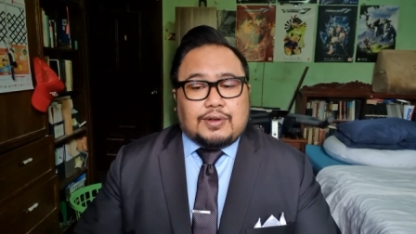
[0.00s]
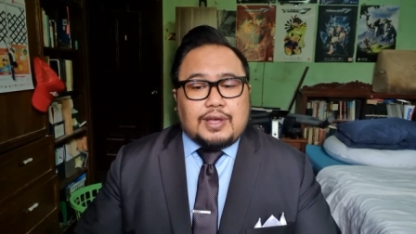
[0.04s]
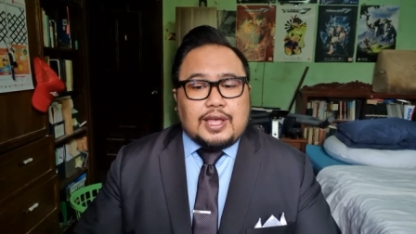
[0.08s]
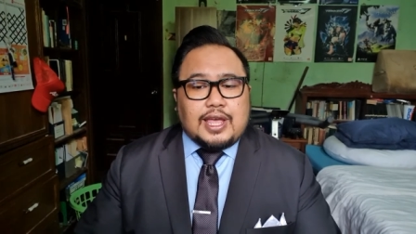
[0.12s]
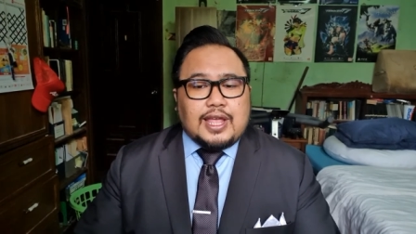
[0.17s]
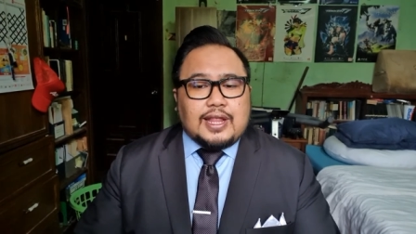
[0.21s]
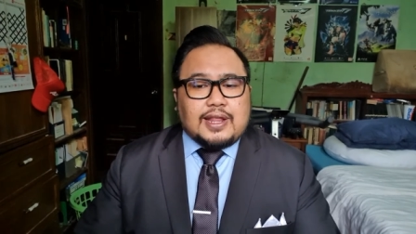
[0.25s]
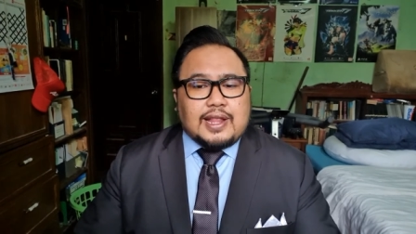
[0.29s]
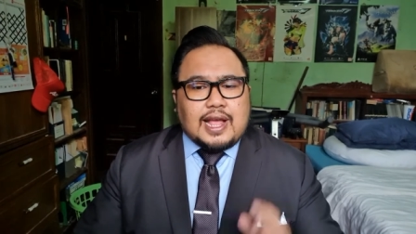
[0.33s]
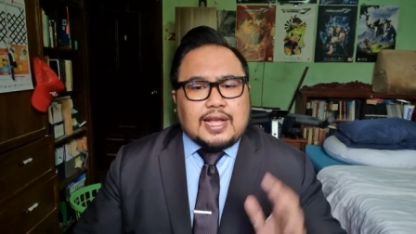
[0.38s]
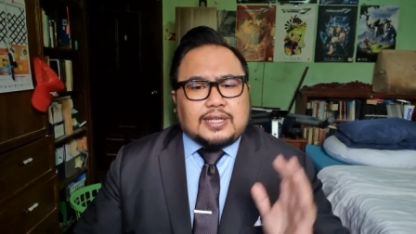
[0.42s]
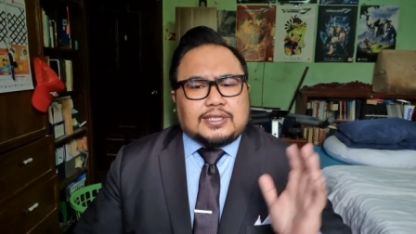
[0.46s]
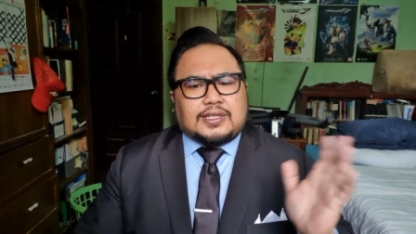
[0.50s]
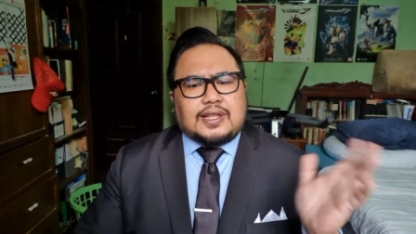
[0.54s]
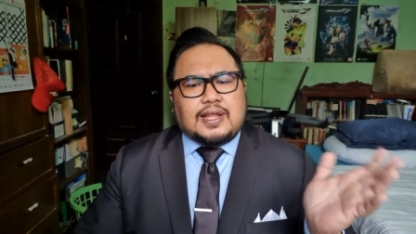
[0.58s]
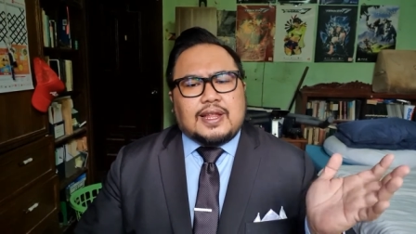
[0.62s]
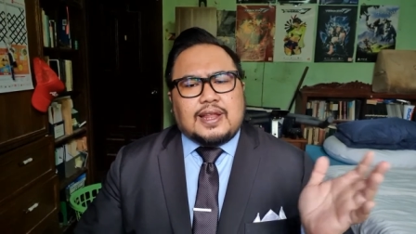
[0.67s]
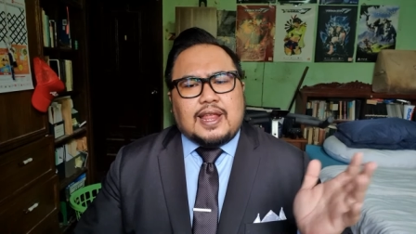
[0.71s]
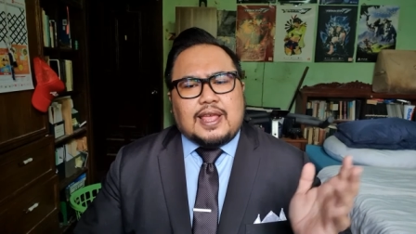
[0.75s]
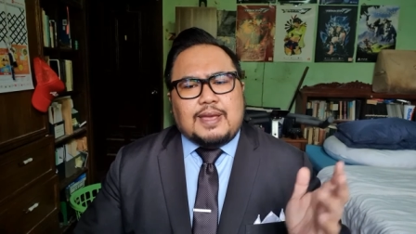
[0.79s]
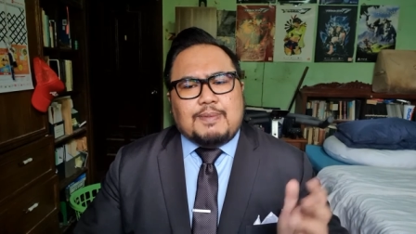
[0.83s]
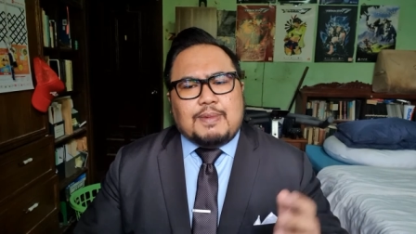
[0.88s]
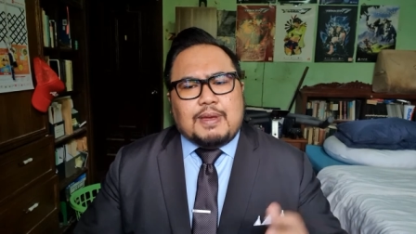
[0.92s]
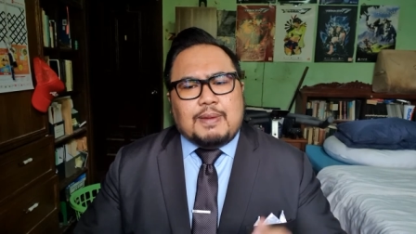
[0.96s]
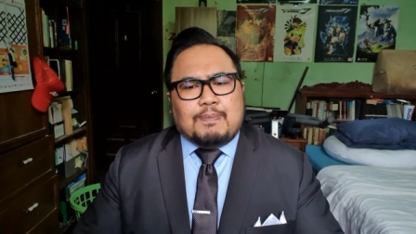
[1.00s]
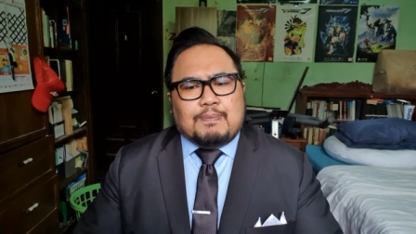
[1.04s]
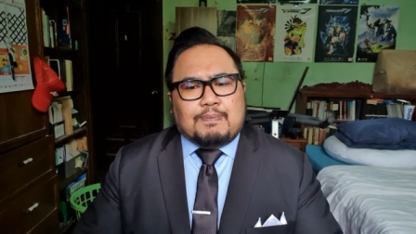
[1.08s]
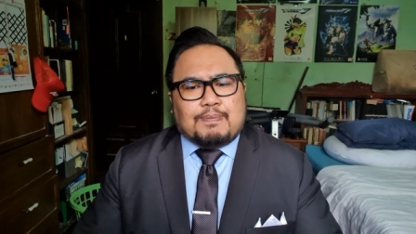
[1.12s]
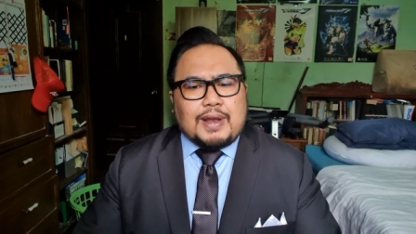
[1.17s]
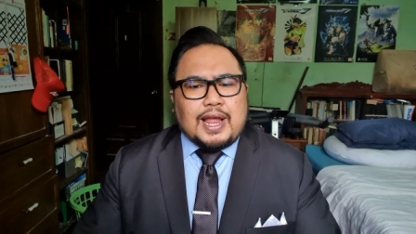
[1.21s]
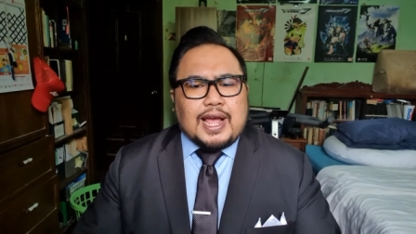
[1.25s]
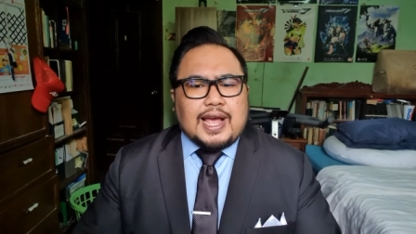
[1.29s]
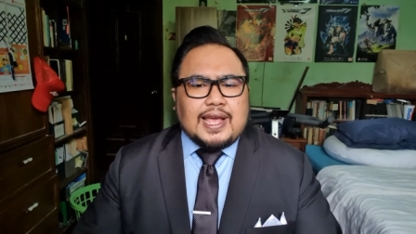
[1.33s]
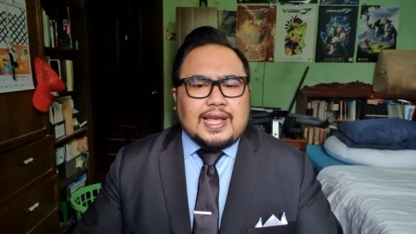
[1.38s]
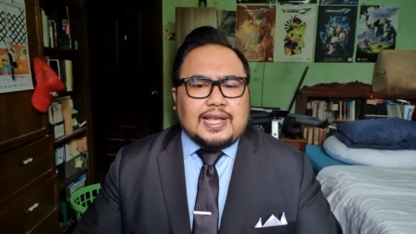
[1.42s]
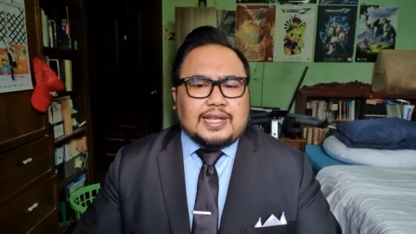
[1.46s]
Okay? And as the name
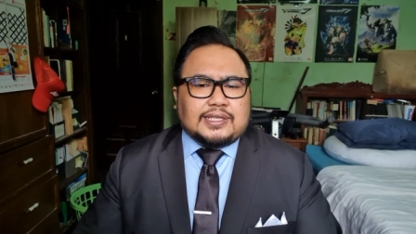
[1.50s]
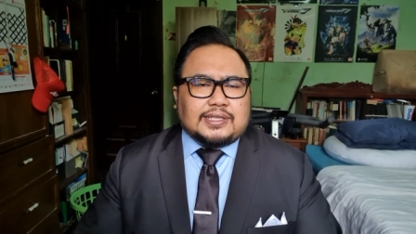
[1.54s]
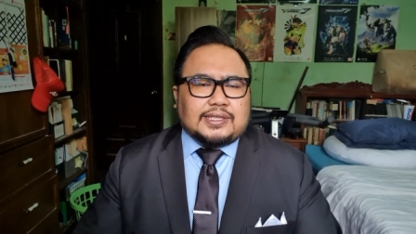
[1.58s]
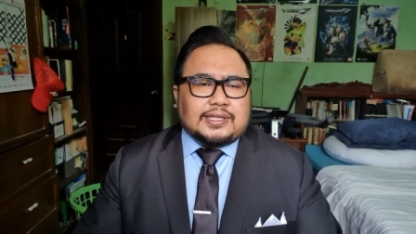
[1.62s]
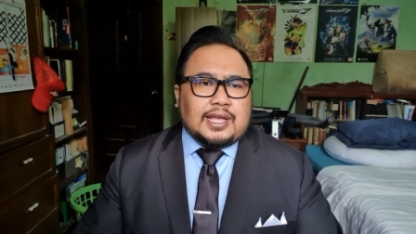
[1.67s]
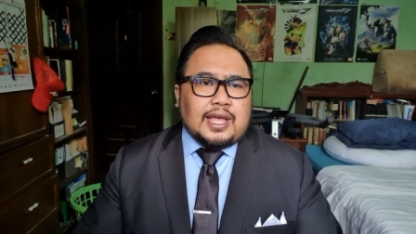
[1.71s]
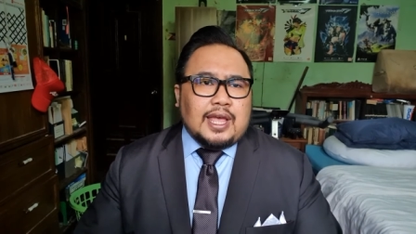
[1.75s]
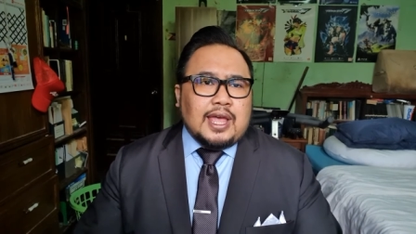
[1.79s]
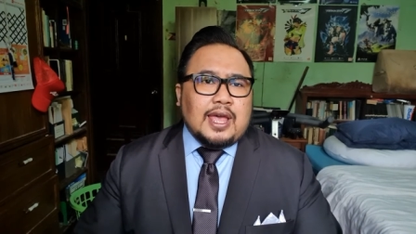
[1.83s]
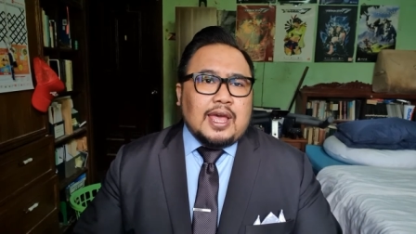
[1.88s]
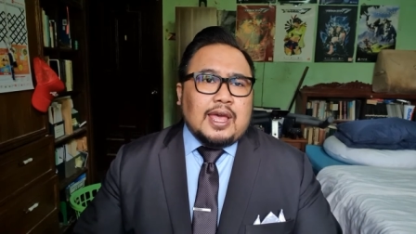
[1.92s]
implies,